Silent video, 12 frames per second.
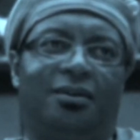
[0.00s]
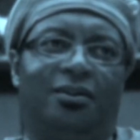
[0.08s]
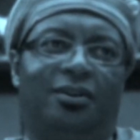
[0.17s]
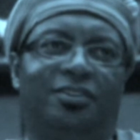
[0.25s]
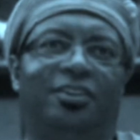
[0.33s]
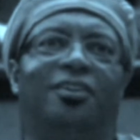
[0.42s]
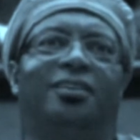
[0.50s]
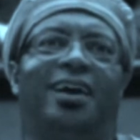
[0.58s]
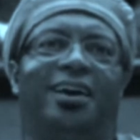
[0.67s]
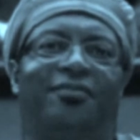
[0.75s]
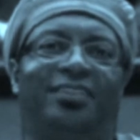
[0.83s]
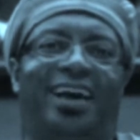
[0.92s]
on your
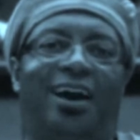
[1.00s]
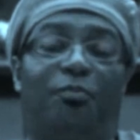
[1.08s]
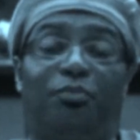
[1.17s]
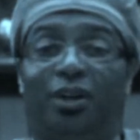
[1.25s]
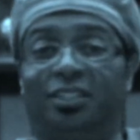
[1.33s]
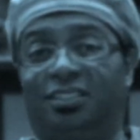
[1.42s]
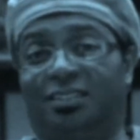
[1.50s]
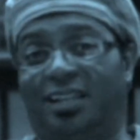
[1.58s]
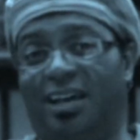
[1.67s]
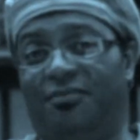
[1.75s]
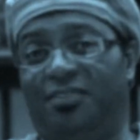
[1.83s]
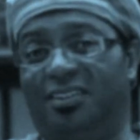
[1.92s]
life and how precious
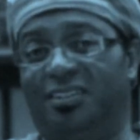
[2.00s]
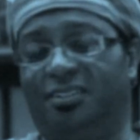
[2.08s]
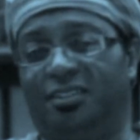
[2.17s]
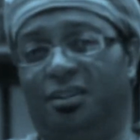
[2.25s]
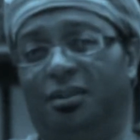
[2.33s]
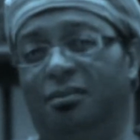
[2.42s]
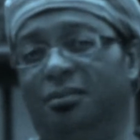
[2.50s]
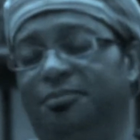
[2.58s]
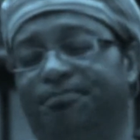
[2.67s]
life is, you know?